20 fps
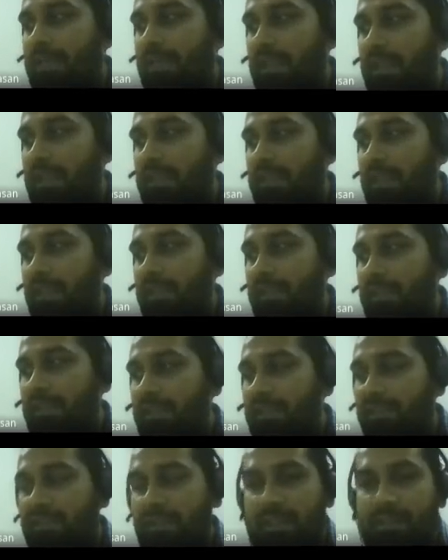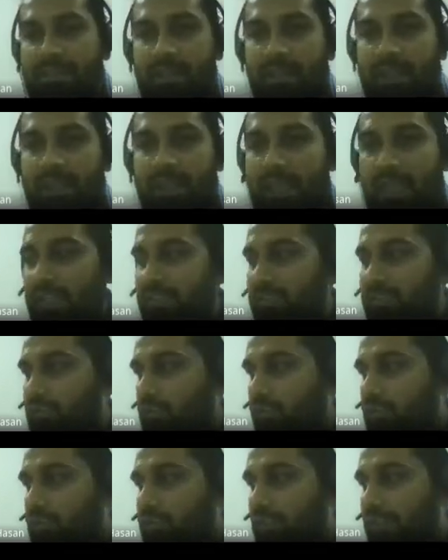in there in the cache.
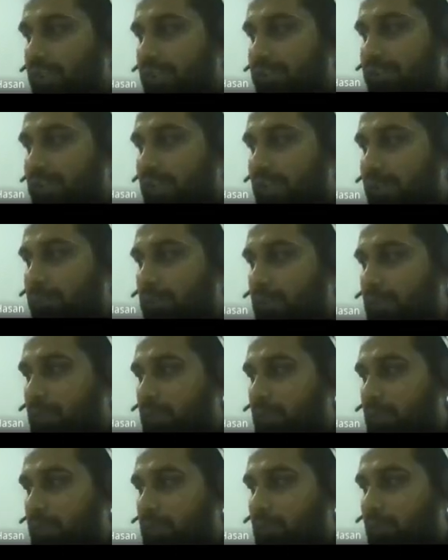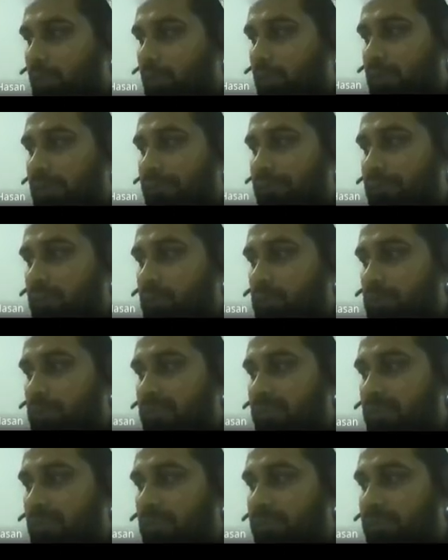So the next time you want to refer to
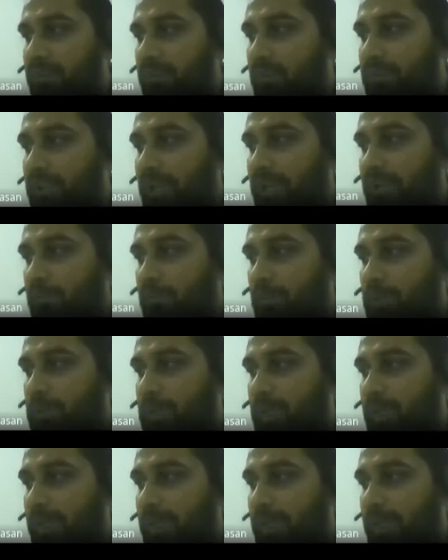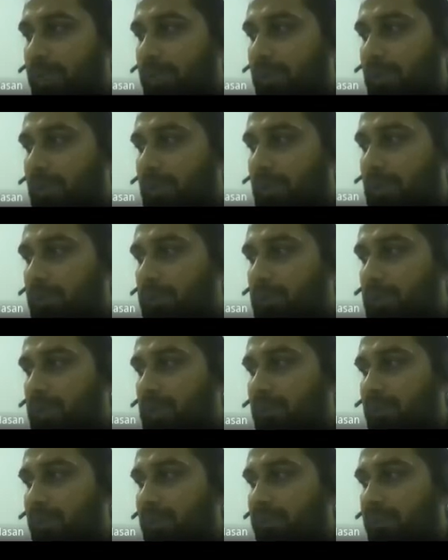B00, that would be a hit.
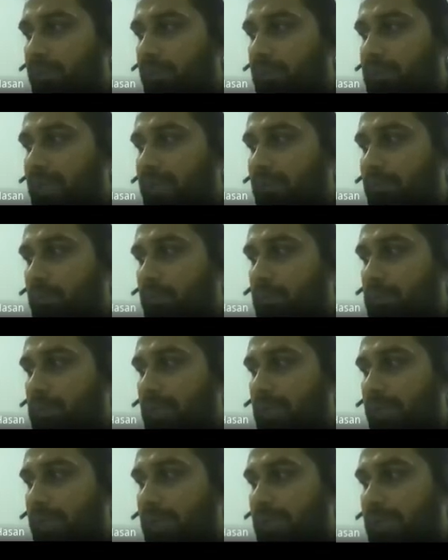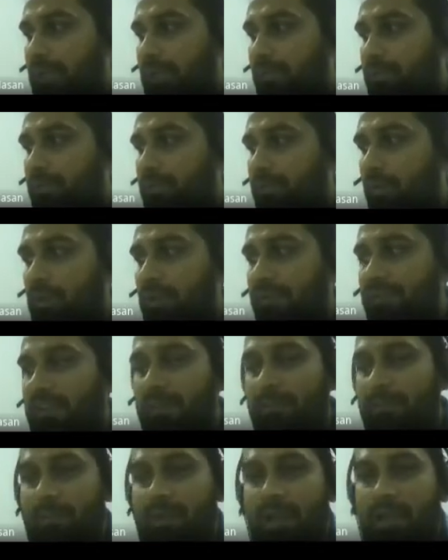B10, that would be a hit. So all of
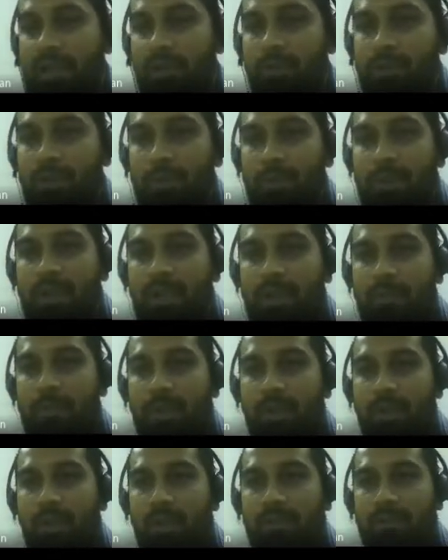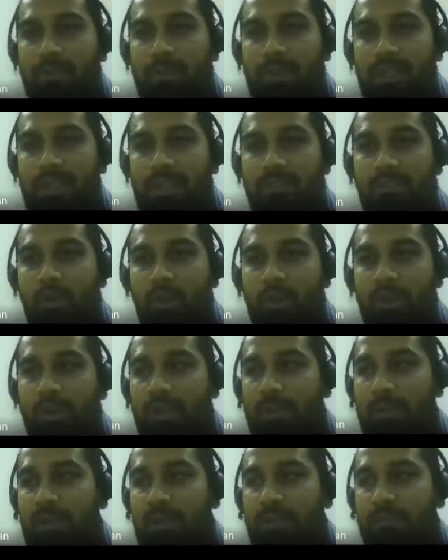them are going to be hit because B has
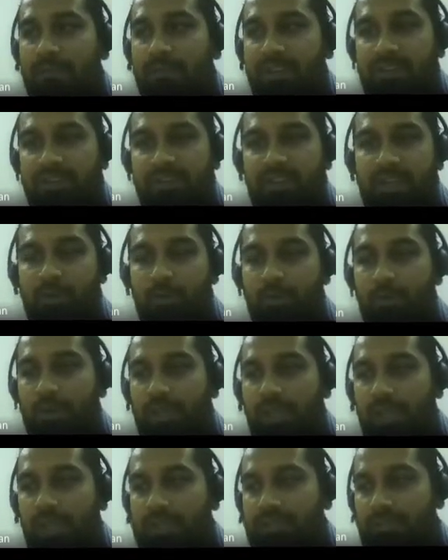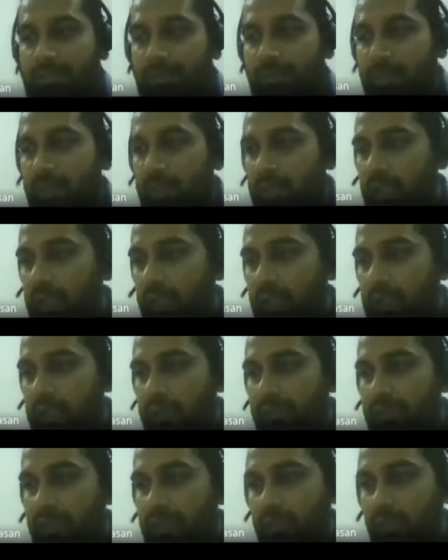already been fetched into the cache. Now
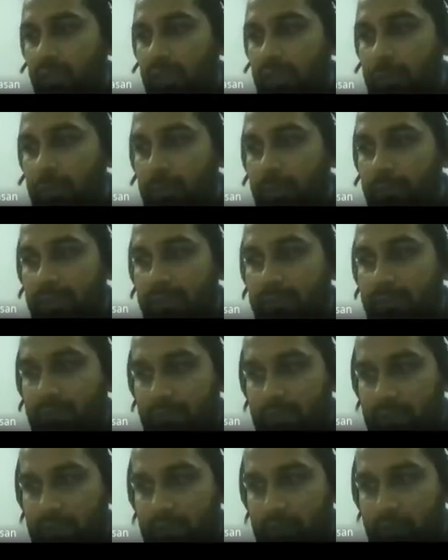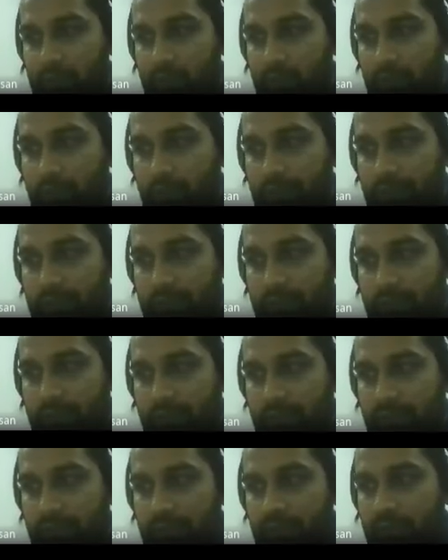we are talking about when we go to the next
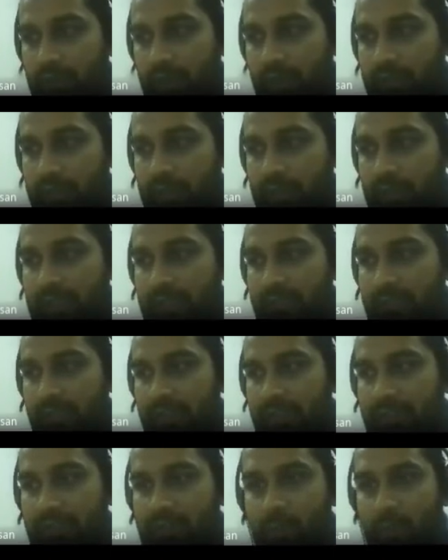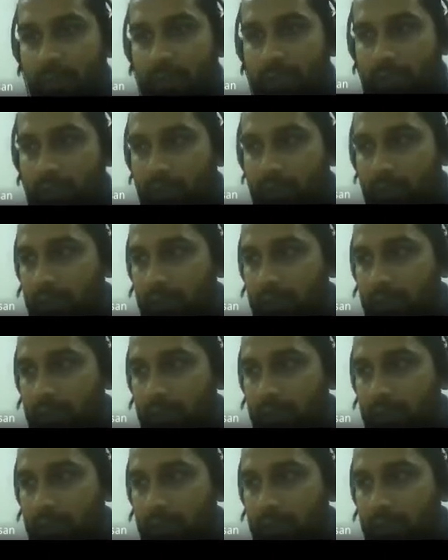iteration and I is 1.